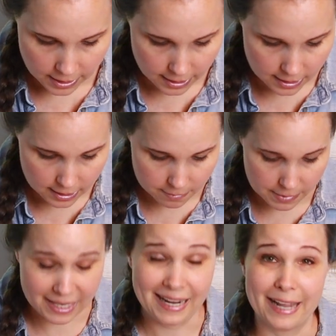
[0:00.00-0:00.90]
An
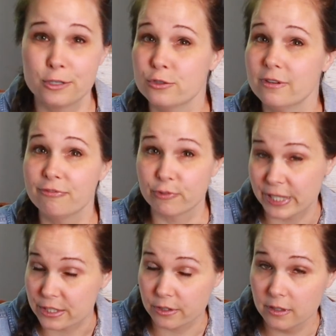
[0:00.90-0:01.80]
extra
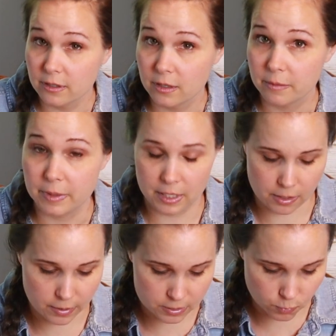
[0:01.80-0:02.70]
freezer you
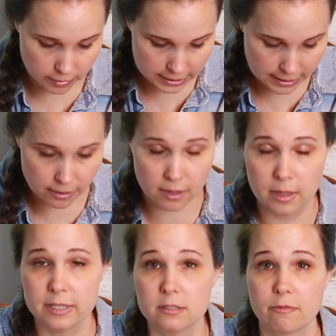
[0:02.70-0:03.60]
know, because we'll get down the
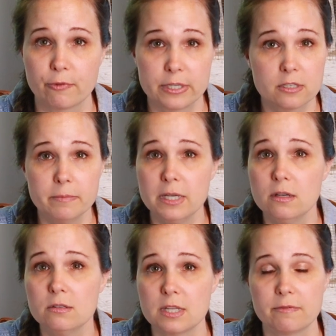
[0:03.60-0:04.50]
list. Freezer
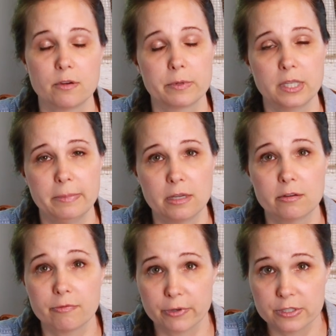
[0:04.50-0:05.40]
meals, if you're really big
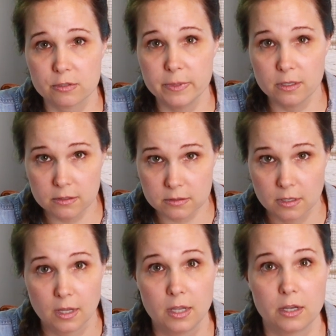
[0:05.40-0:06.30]
on freezer meals,
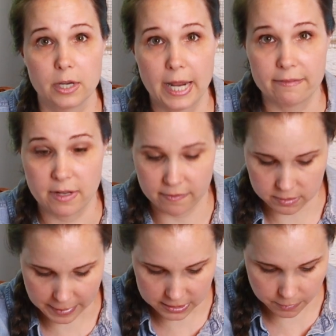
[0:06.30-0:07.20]
you're gonna have to have
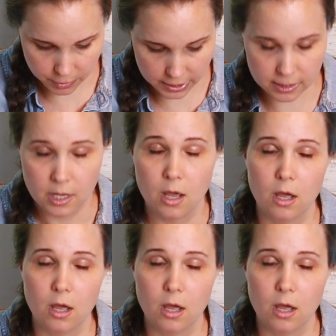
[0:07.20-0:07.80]
space to put it.